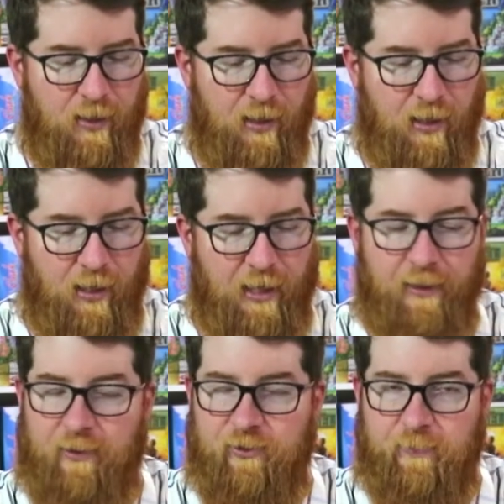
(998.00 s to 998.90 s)
Uh, and
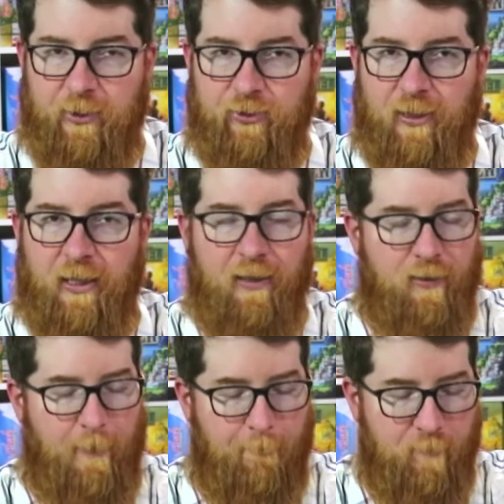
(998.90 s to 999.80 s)
then smart trading.
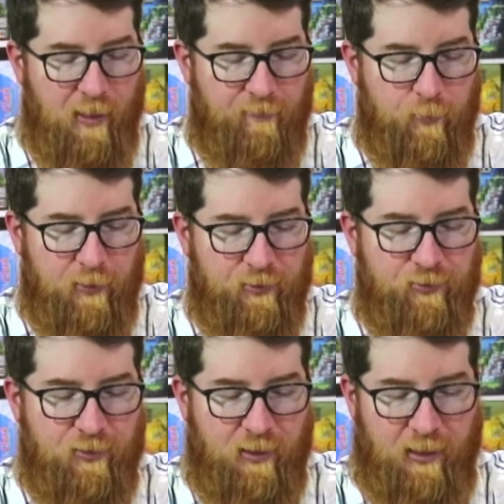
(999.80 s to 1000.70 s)
Of
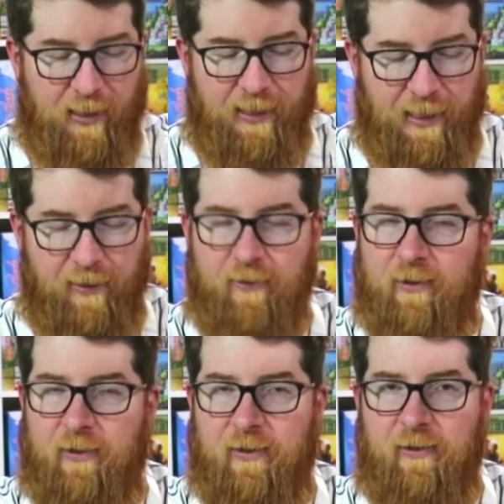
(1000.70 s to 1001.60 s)
course, uh, again,
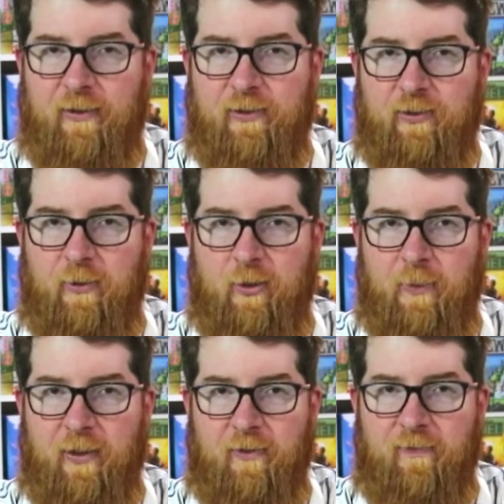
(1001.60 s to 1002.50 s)
there, there is a little
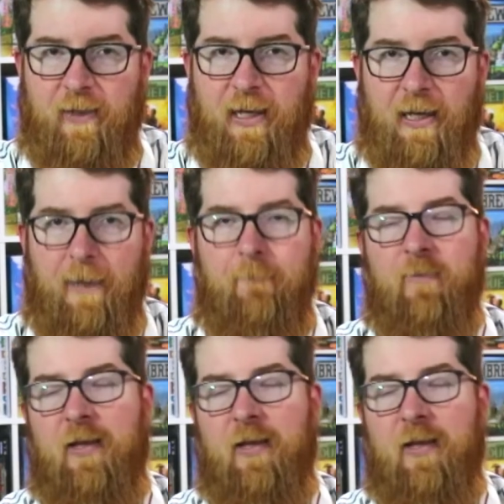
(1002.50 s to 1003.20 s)
bit of a,